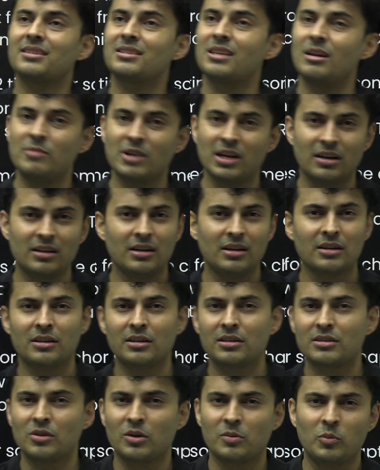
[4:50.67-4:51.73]

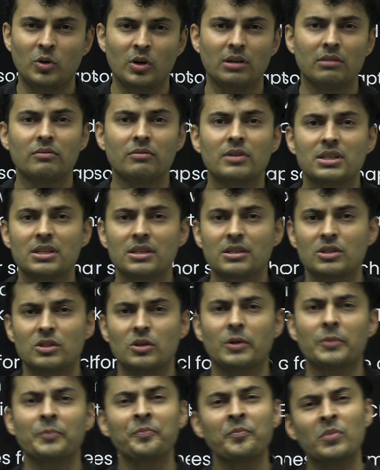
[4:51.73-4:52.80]
semiconductors or modern physics
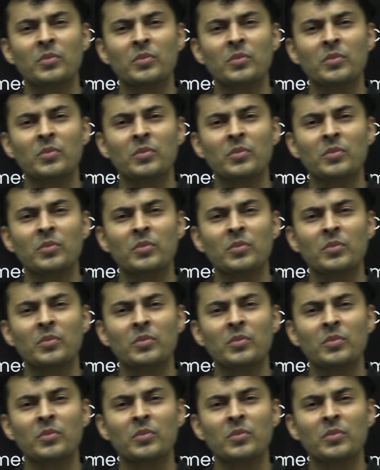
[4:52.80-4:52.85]
or